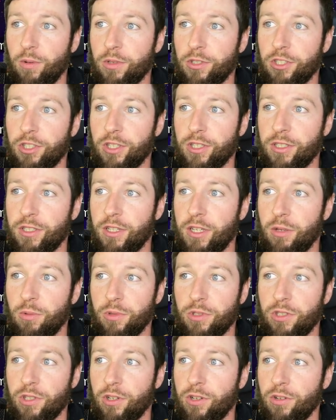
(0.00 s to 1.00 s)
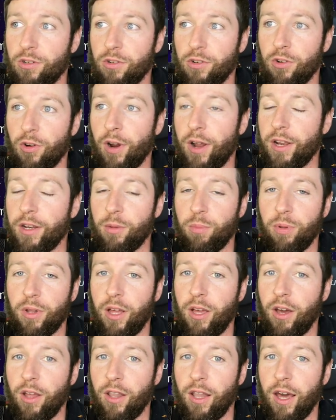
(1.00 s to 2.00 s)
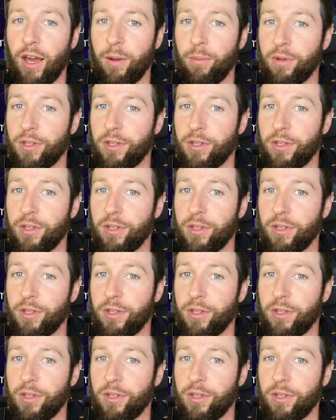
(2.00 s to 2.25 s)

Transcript: it was great to play online.